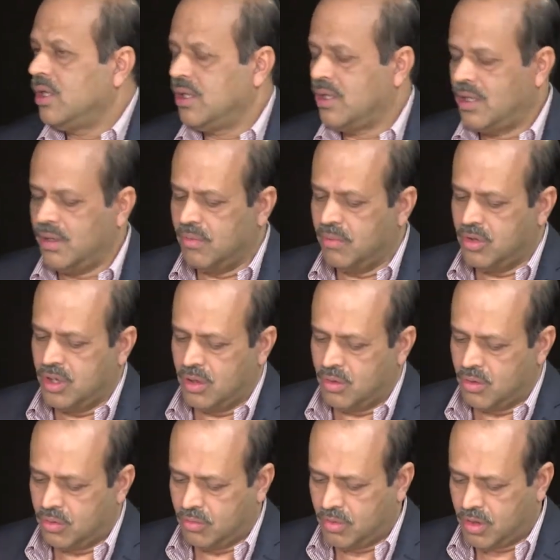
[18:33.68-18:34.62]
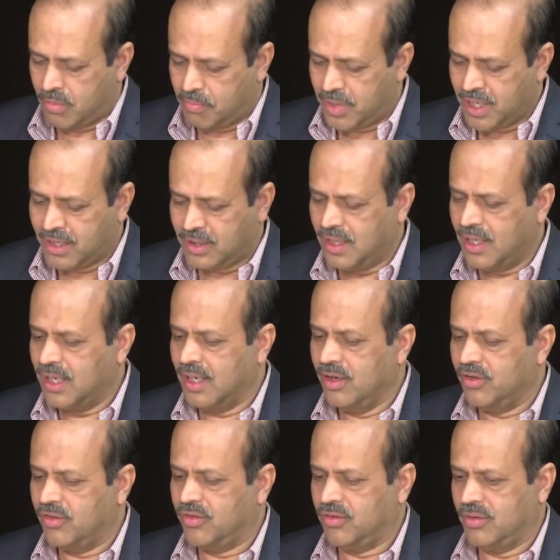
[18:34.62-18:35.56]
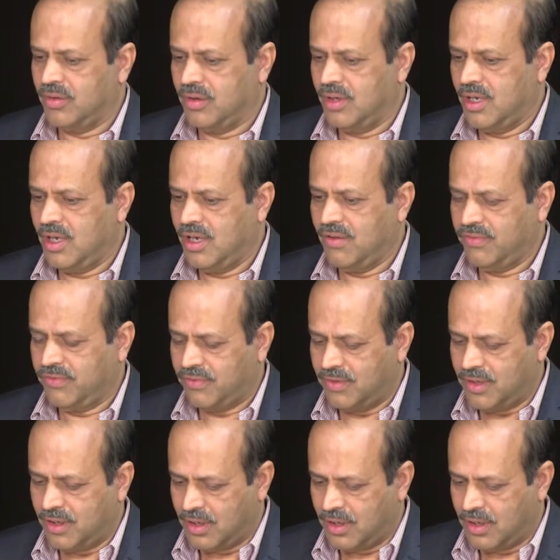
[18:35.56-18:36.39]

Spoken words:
The big thing is if